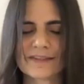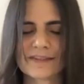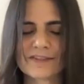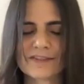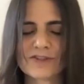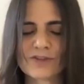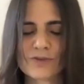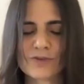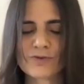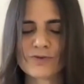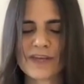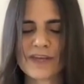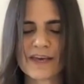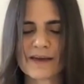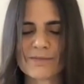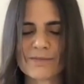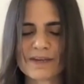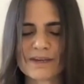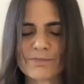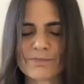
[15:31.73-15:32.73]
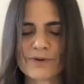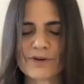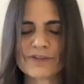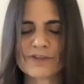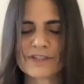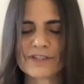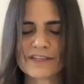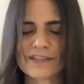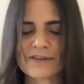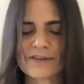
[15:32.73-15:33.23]
to them in
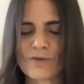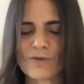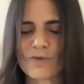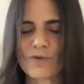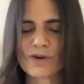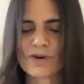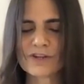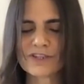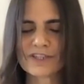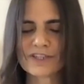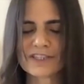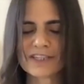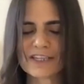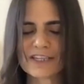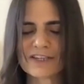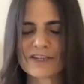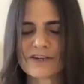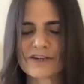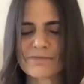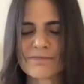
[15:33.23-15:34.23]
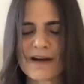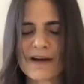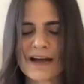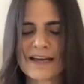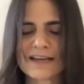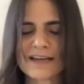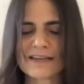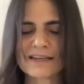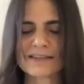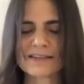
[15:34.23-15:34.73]
person, or just in your
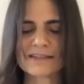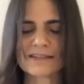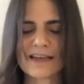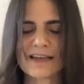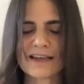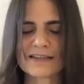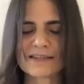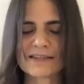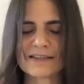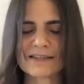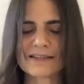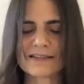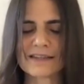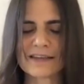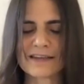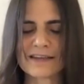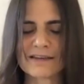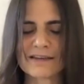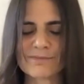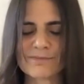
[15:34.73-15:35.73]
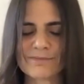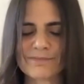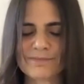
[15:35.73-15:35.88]
mind silently.